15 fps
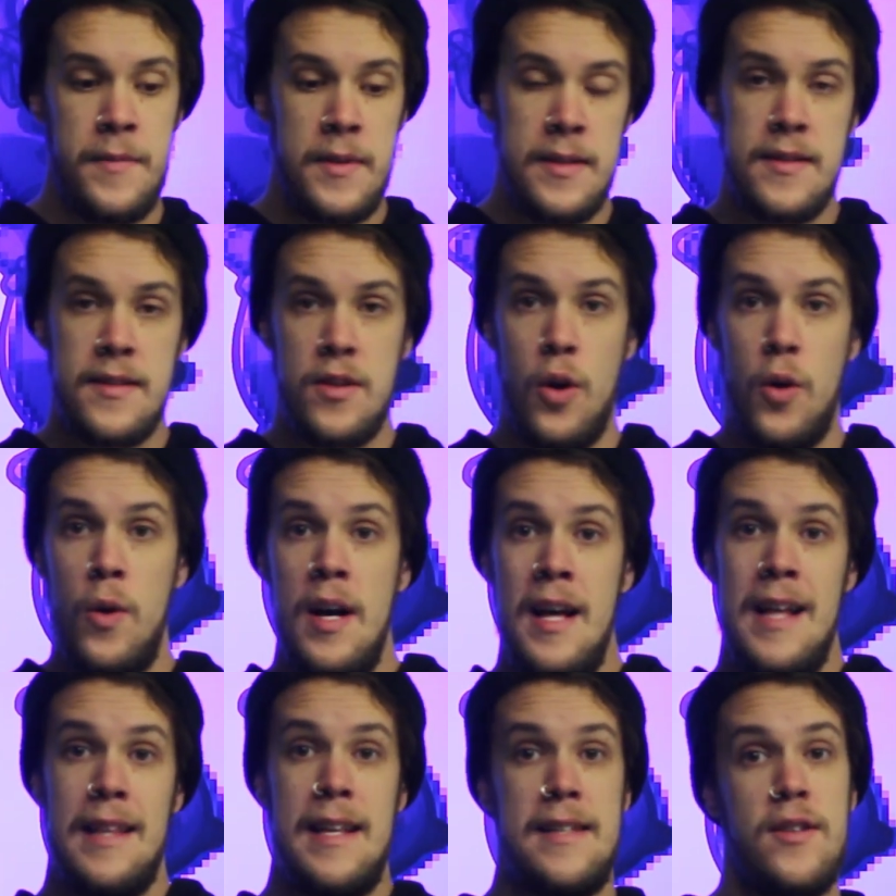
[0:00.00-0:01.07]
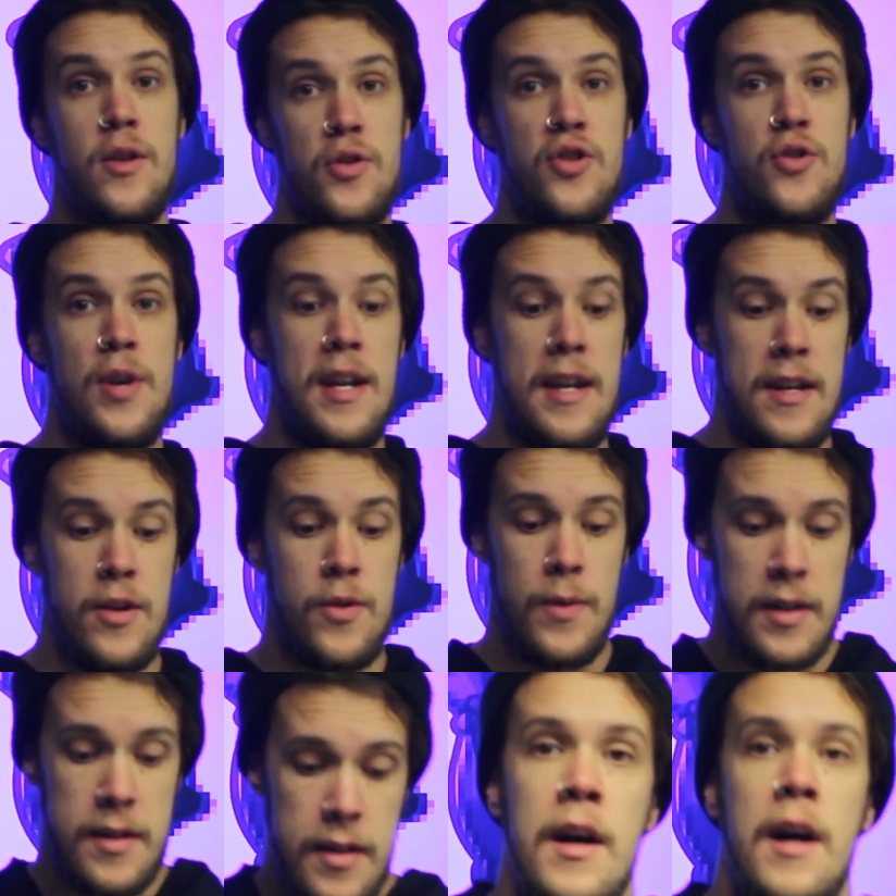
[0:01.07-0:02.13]
So let's go straight into
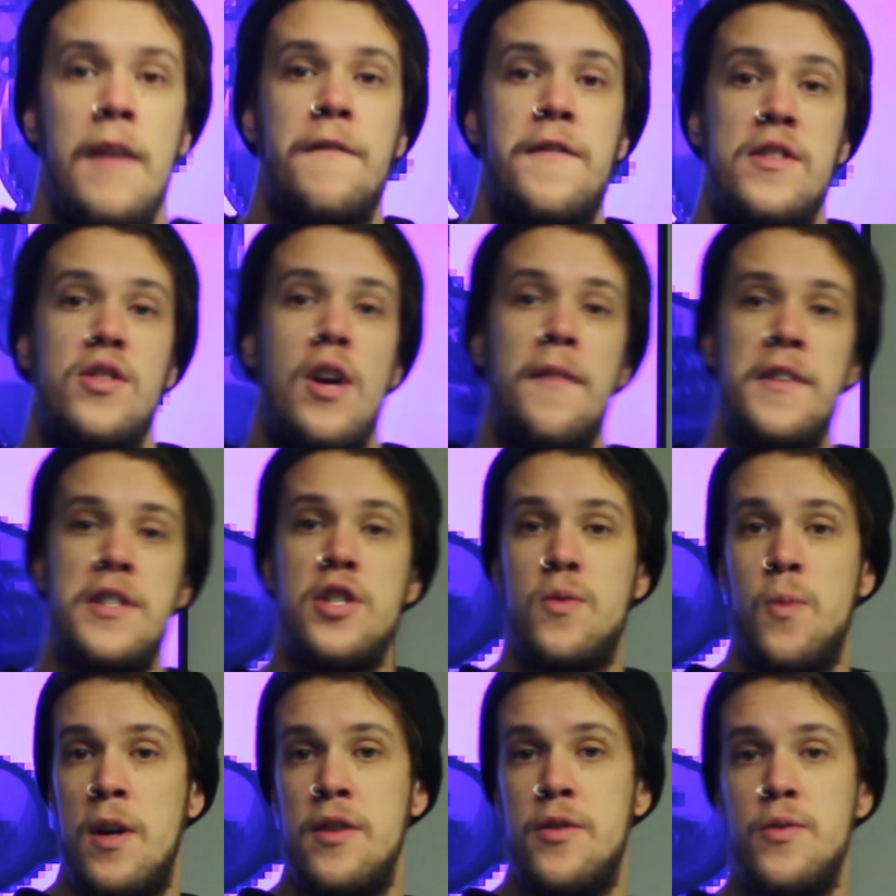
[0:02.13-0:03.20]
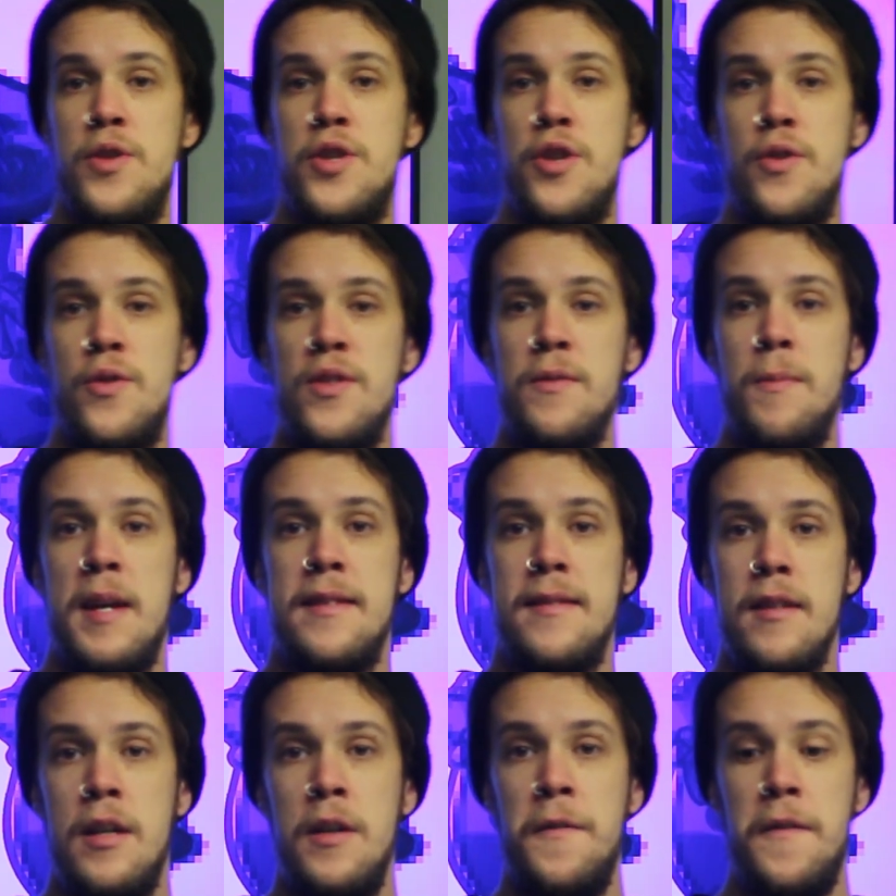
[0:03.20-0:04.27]
it. First off, I just wanted to introduce
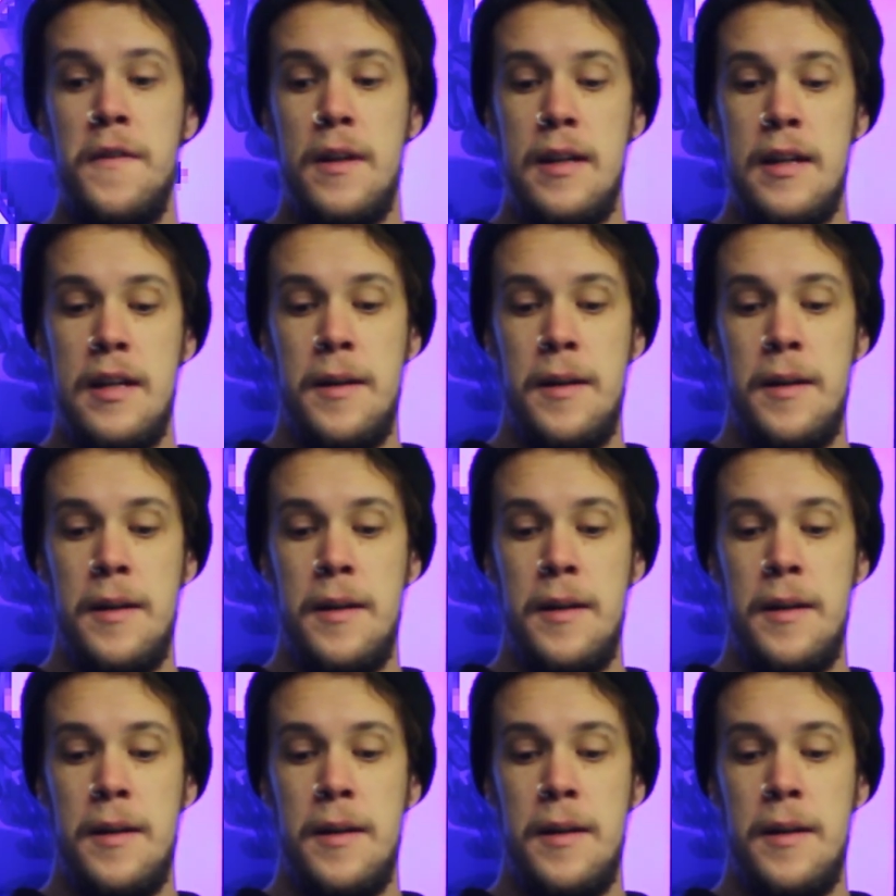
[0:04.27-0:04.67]
myself.